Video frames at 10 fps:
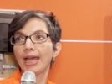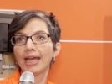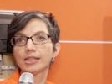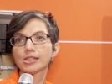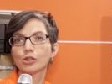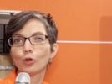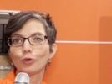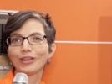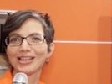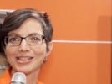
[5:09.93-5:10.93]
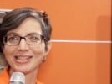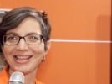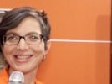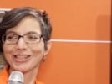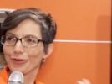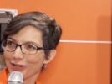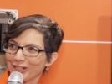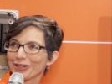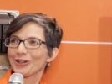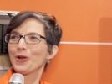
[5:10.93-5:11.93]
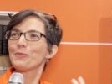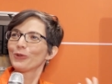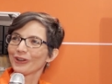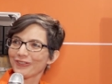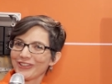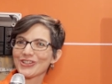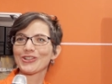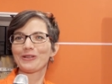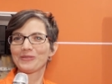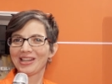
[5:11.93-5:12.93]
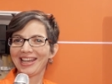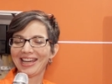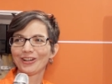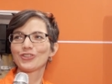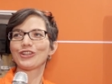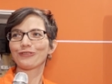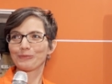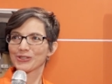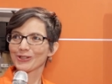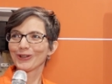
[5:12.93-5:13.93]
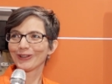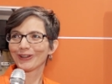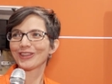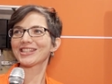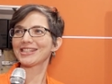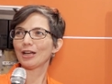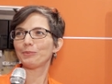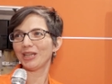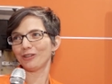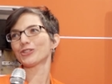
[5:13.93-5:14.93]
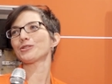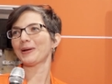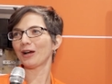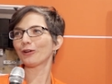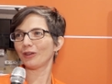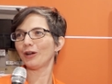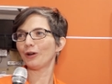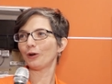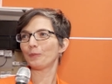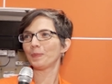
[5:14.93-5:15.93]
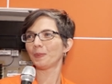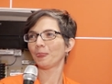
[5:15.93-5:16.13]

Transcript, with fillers: And so that's, that's the greener, more efficient energy from solar that's now being used to power the home.